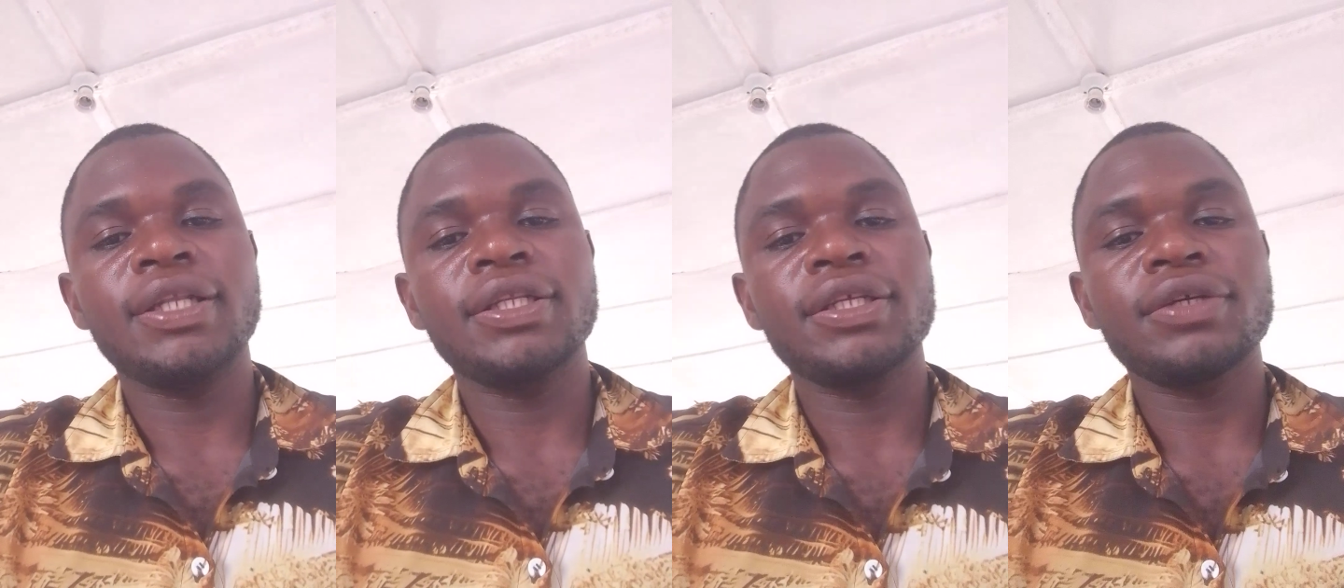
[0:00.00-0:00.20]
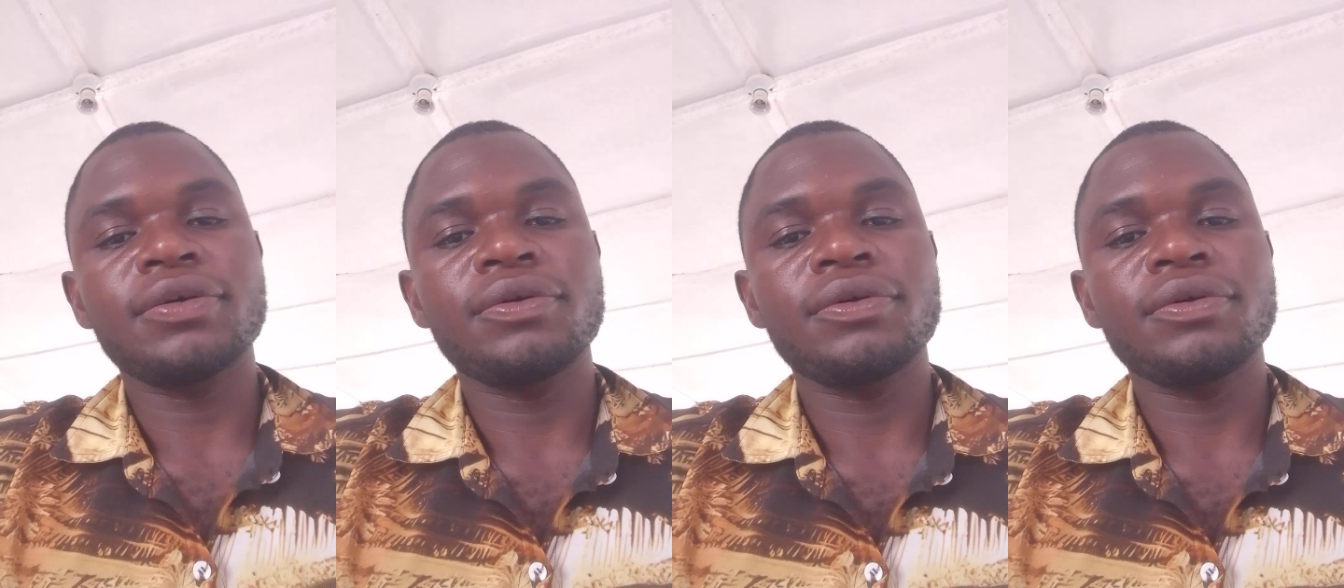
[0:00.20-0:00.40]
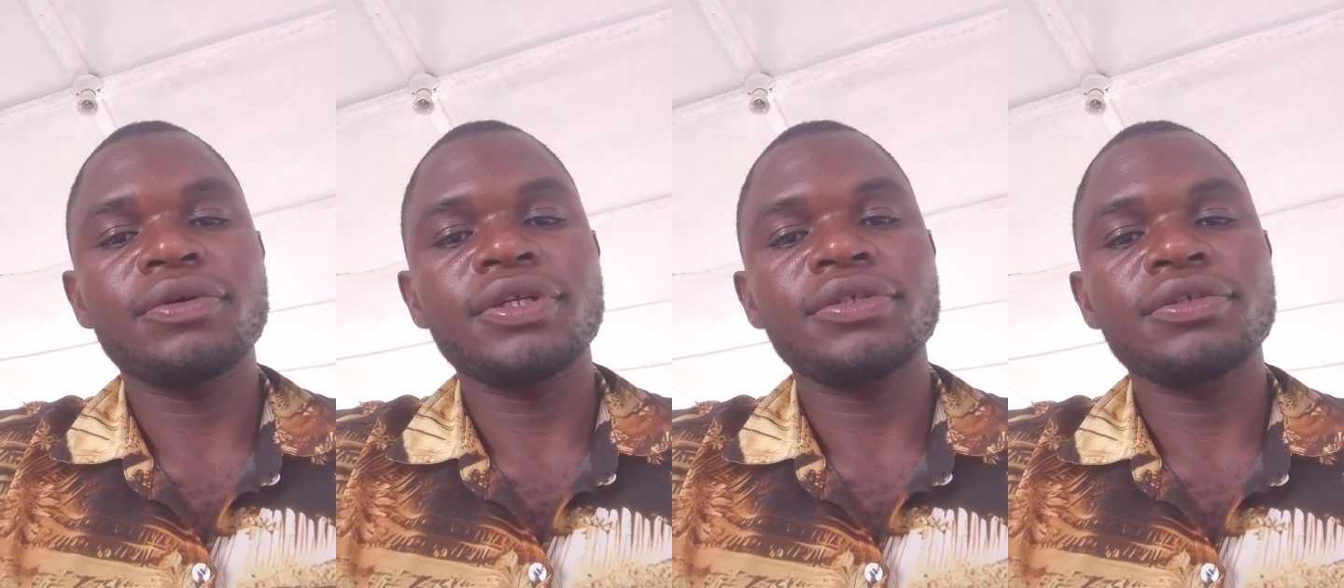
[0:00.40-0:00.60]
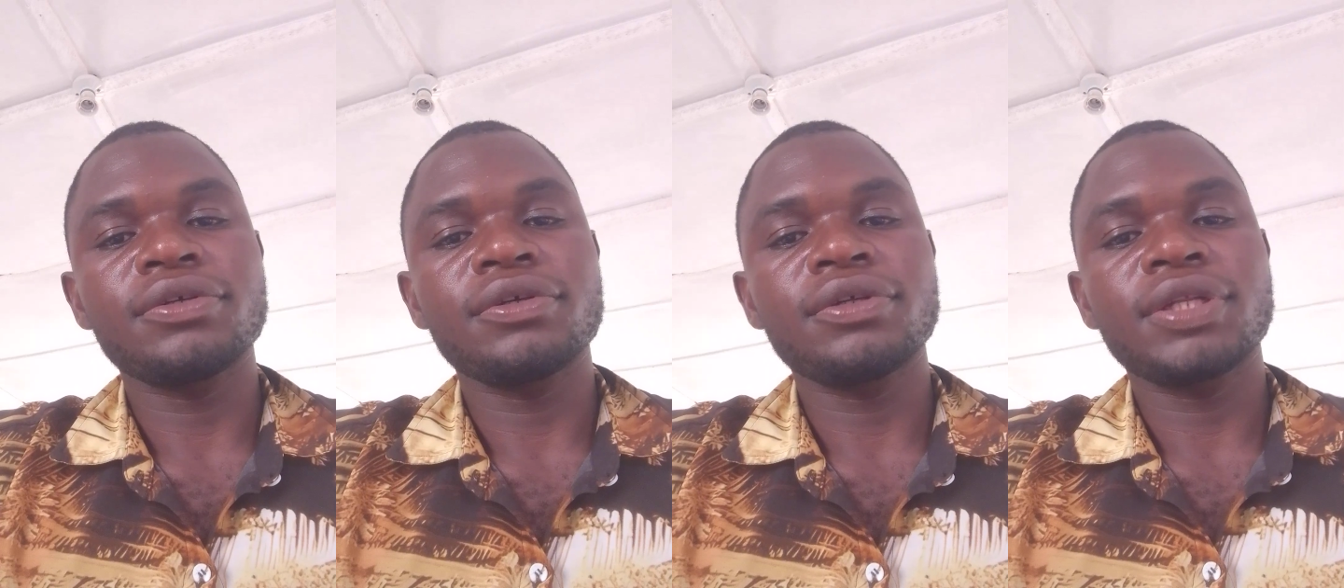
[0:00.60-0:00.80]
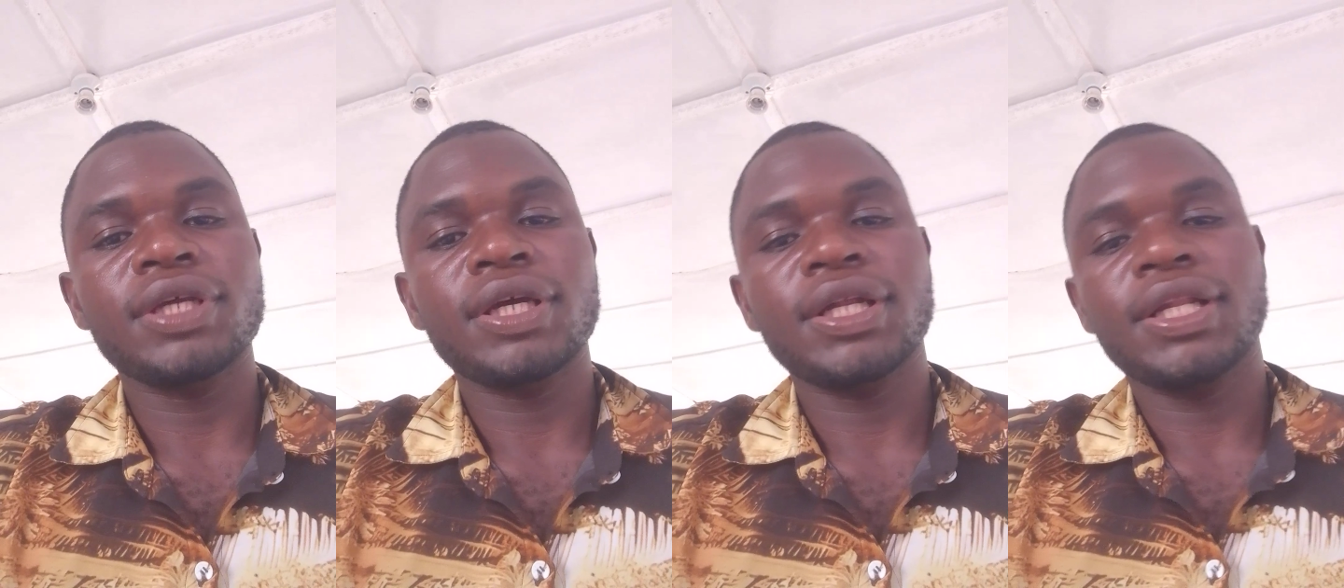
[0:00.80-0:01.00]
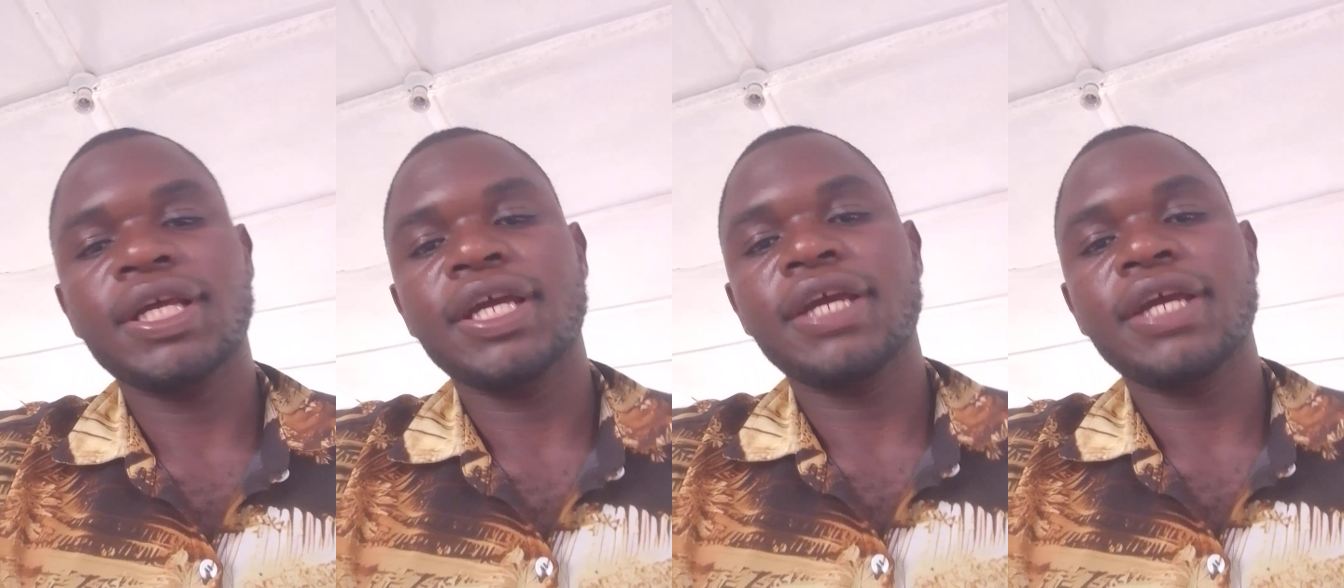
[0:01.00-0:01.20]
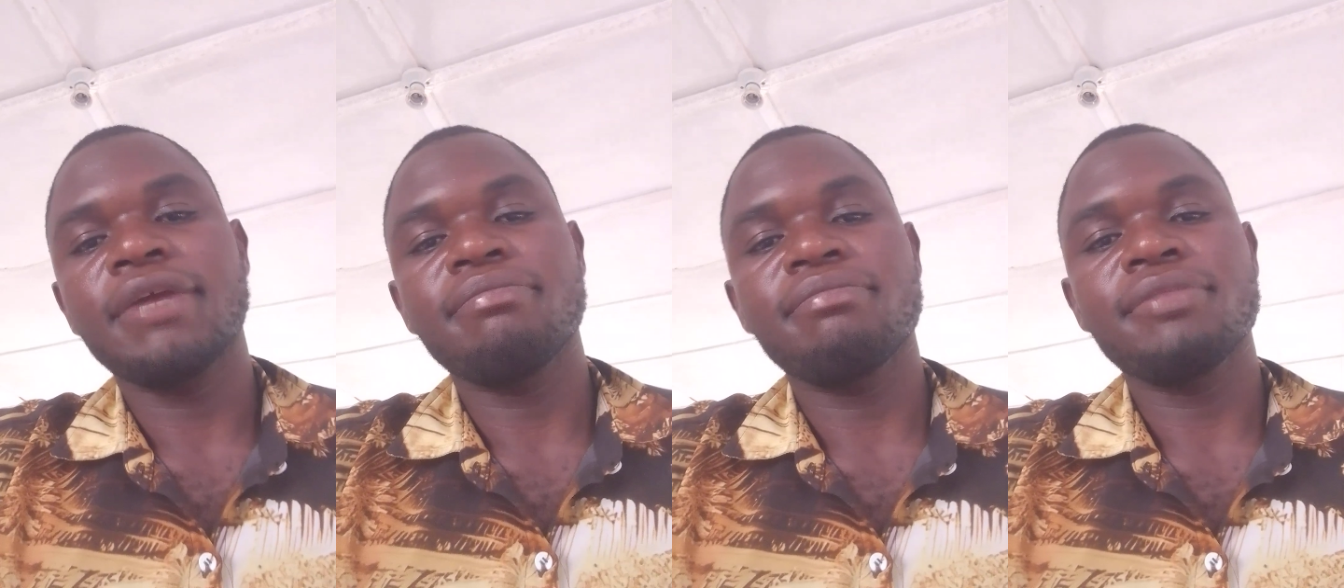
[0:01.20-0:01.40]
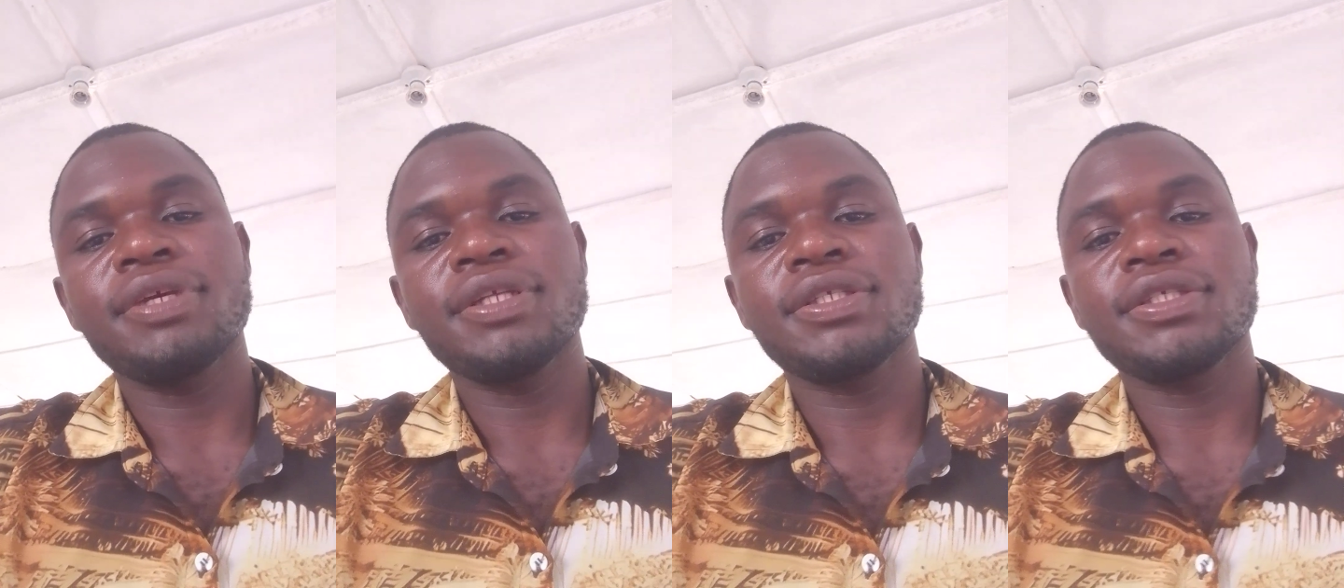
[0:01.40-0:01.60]
and the horizontal
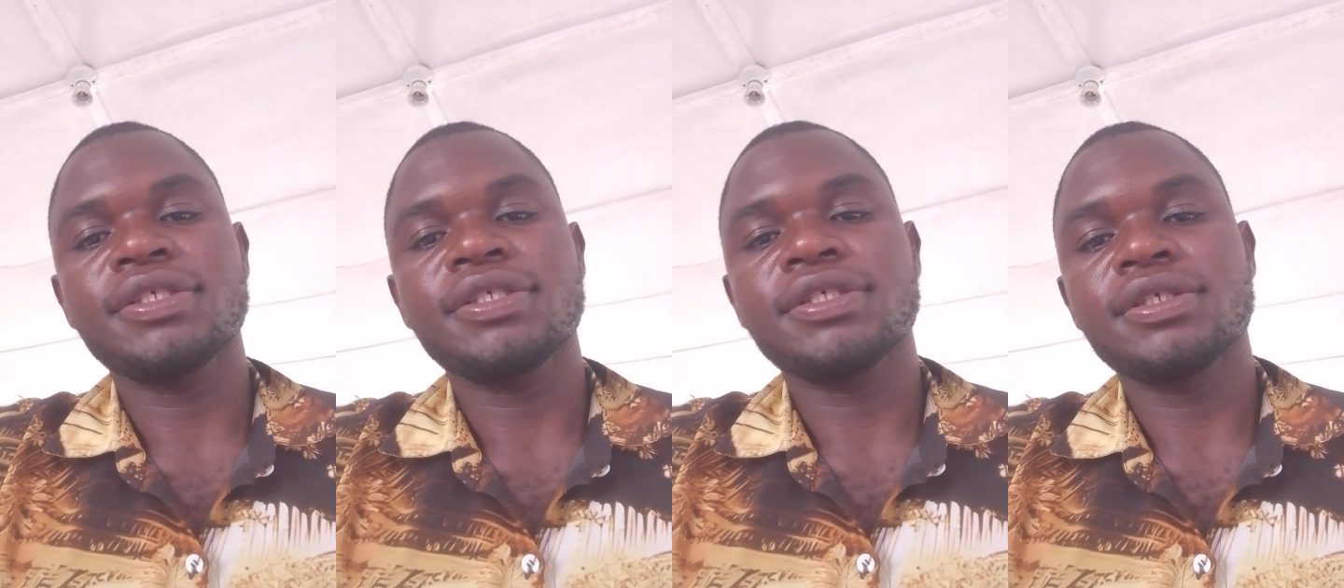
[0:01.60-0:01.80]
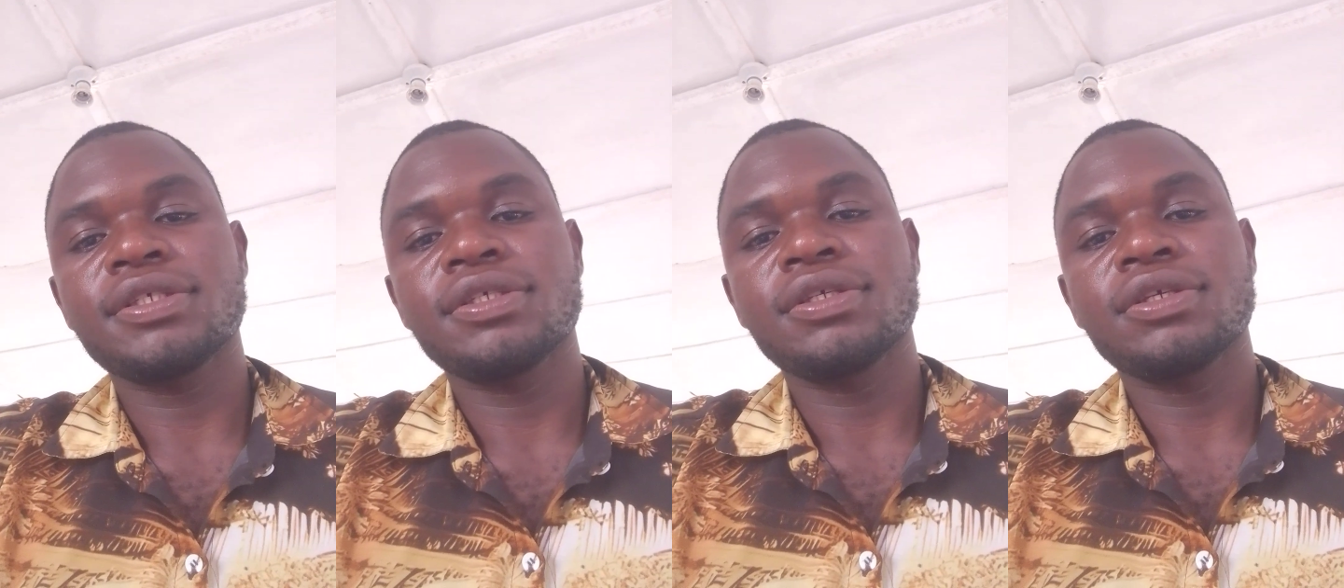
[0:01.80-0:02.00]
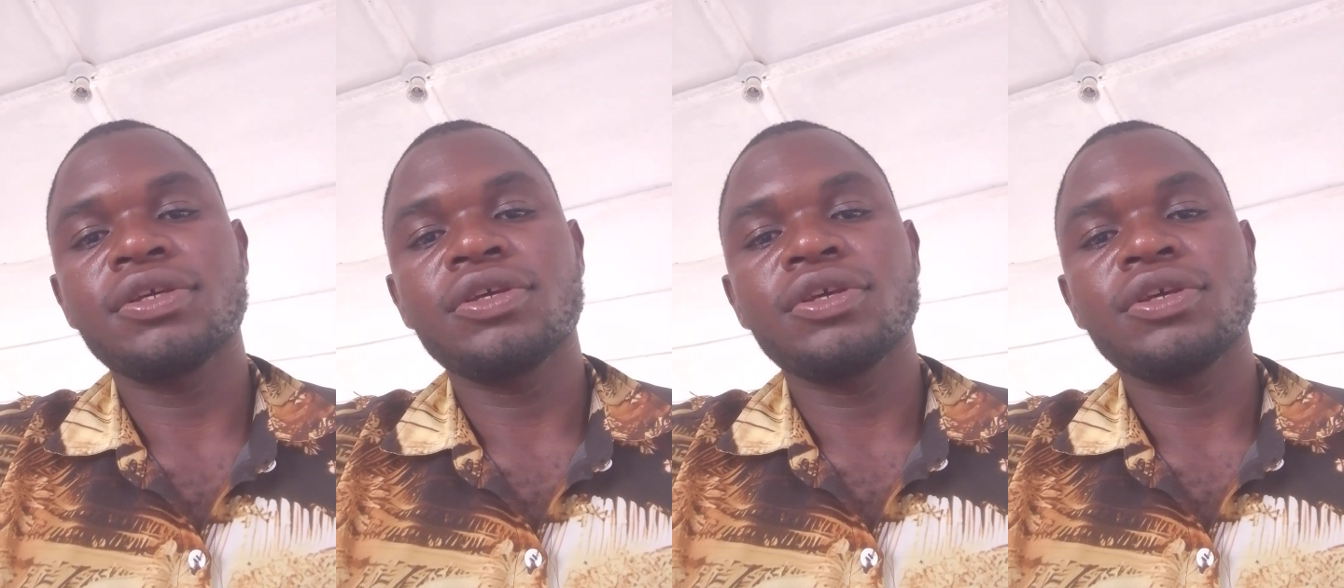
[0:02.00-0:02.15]
line meet,